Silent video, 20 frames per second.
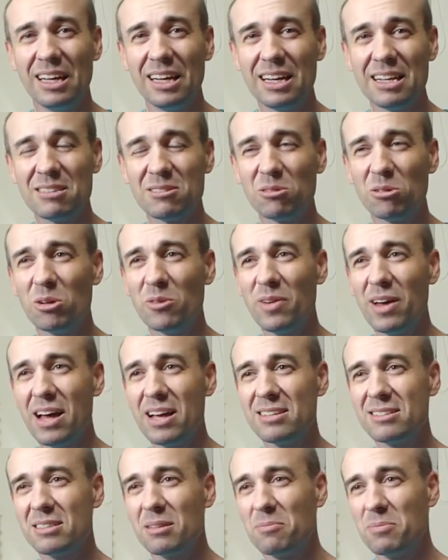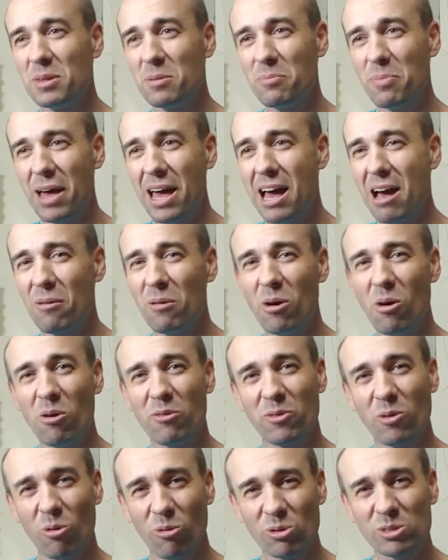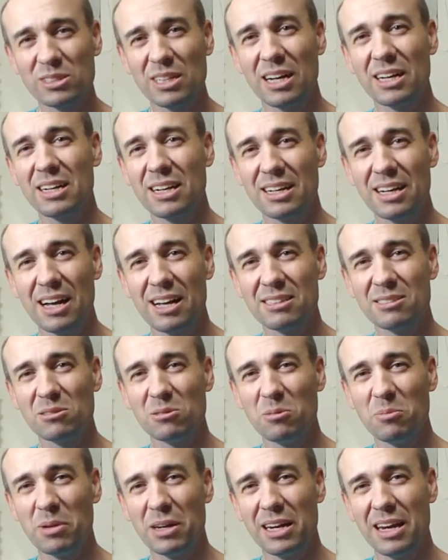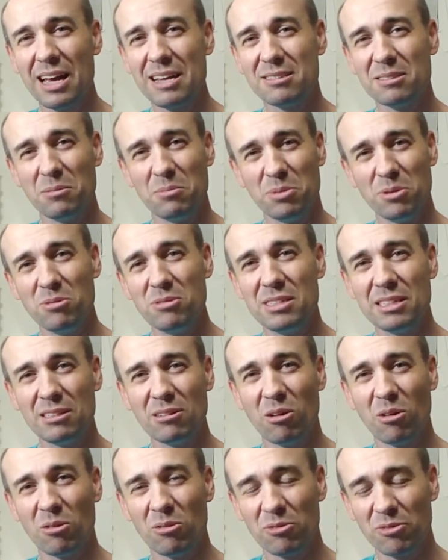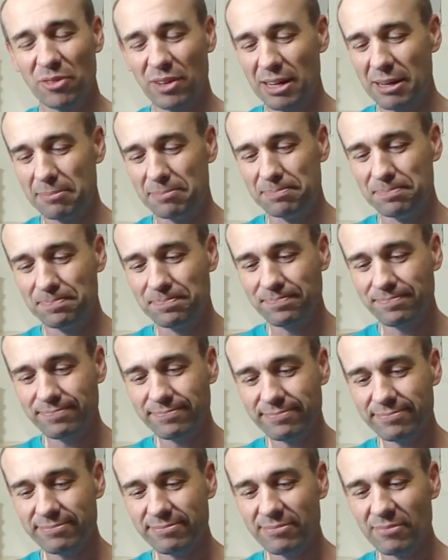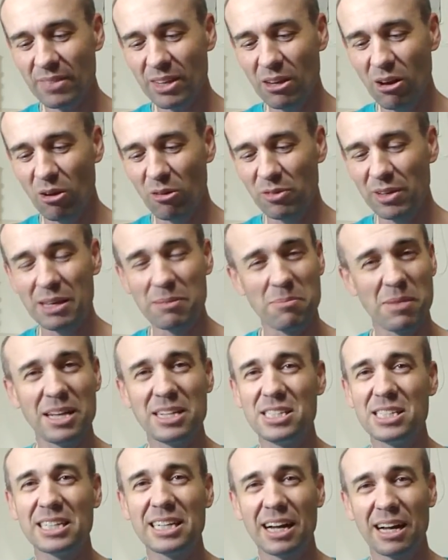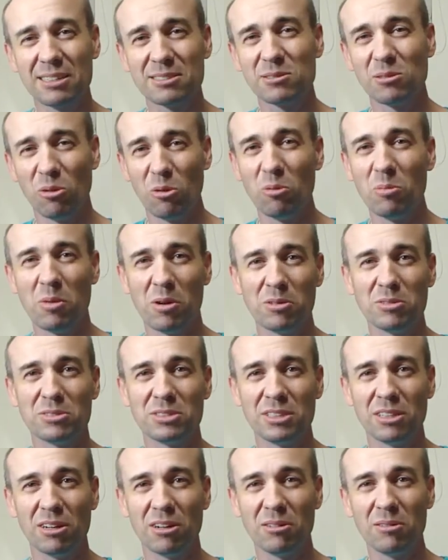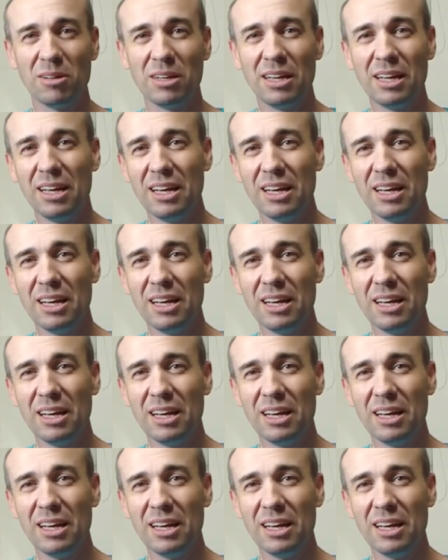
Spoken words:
It sort of has the power of Osaka Castle, but it has the beauty of Himeji Castle almost, you know.